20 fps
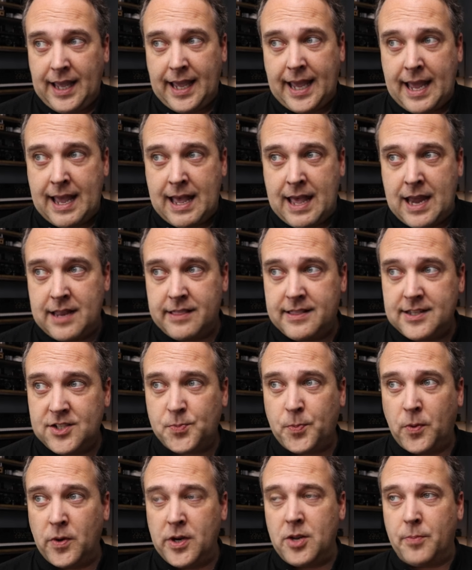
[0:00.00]
And at
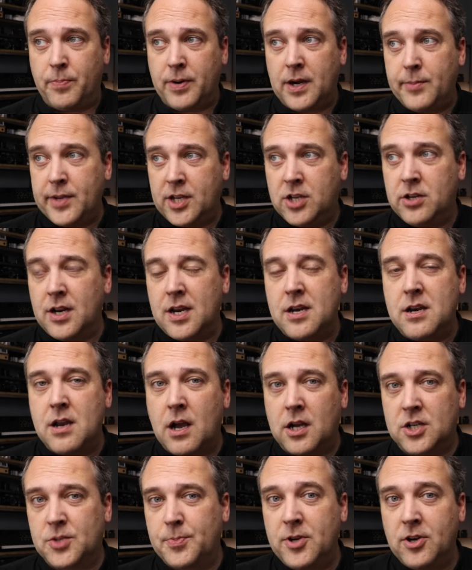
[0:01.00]
this point, you probably could have
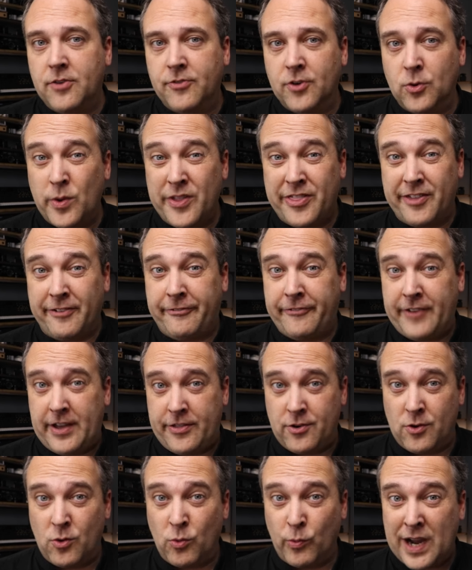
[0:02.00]
knocked me over with a
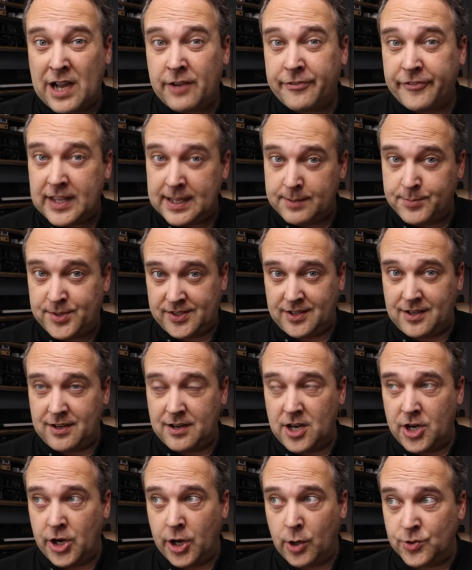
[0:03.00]
feather. Ralph
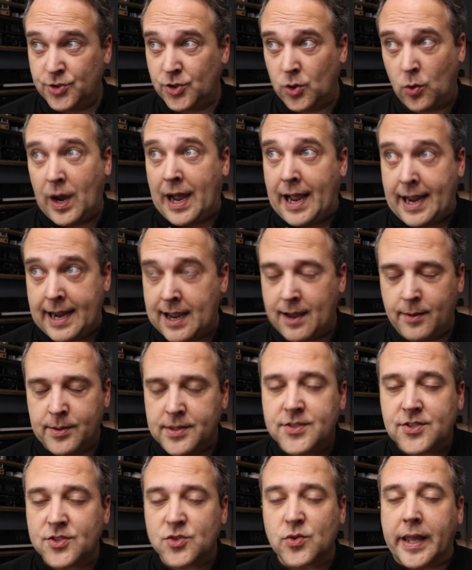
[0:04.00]
Gibson knows who I am. I mean,
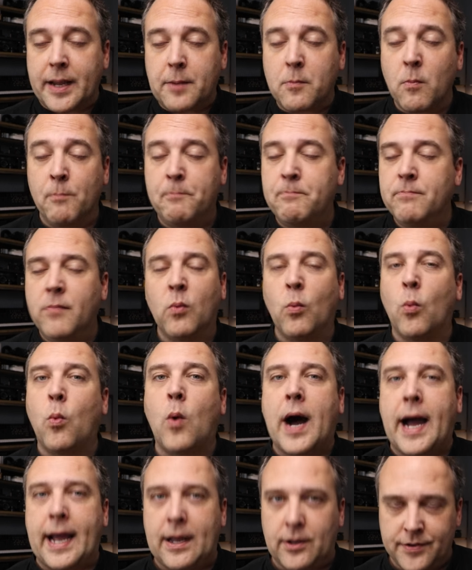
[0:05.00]
this is like
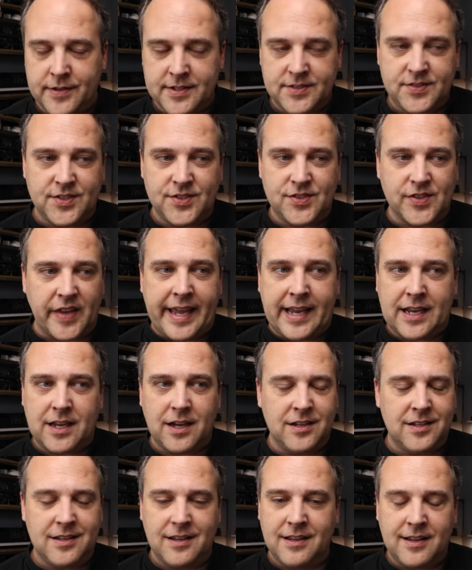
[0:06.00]
wild. This is
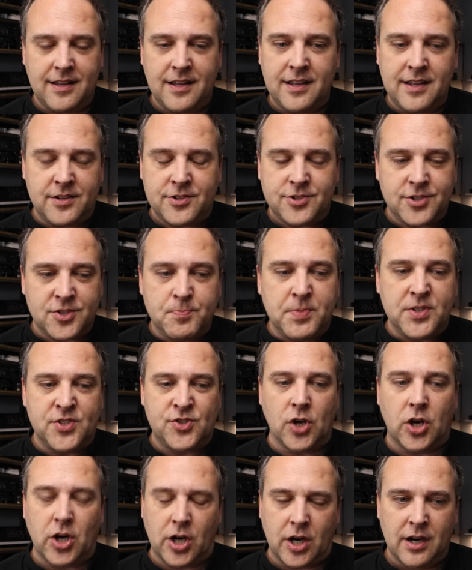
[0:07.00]
like it's just
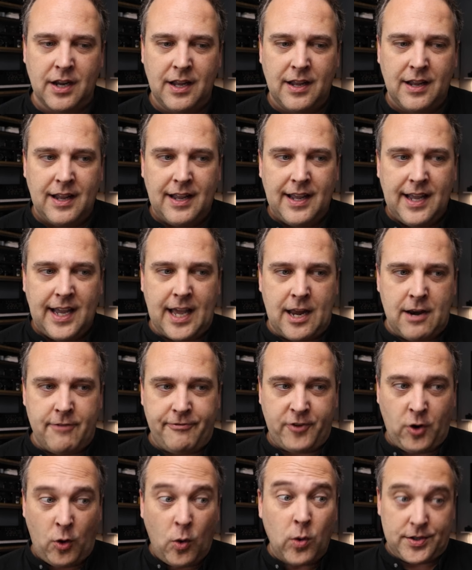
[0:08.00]
bizarre. And
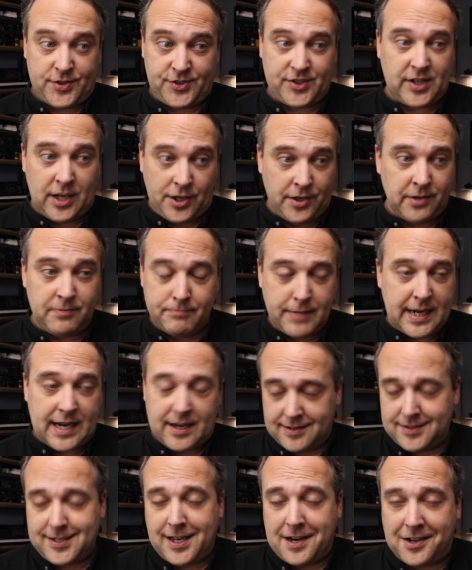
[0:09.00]
of course, I'll
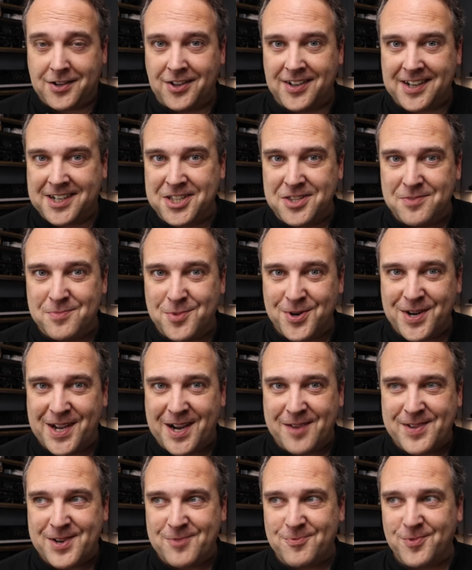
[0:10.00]
meet at 10 o'clock in the
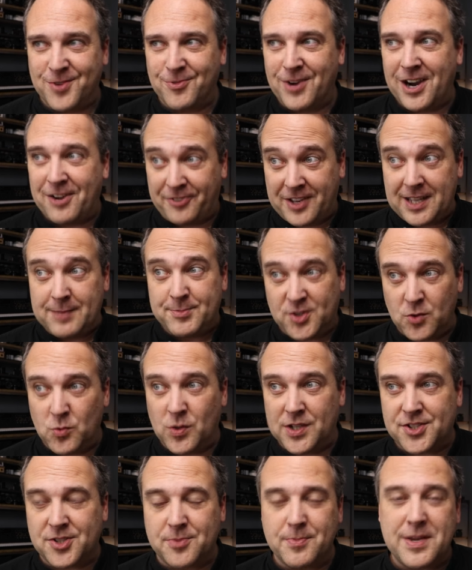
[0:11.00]
morning. I mean, when Ralph Gibson
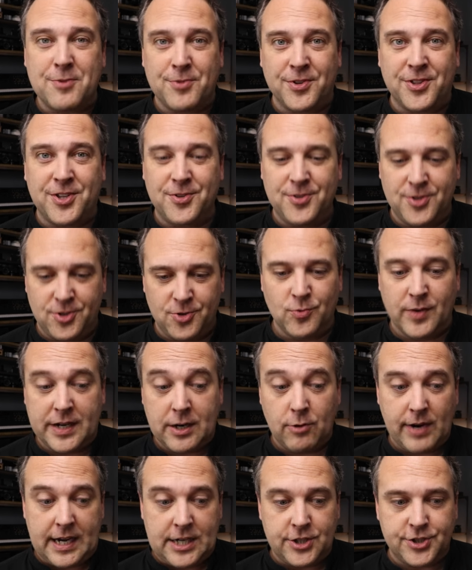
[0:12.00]
wants to meet with you, you
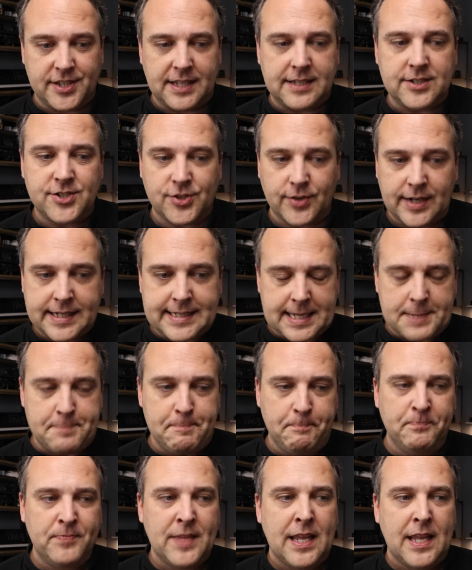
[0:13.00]
rearrange things. So I did.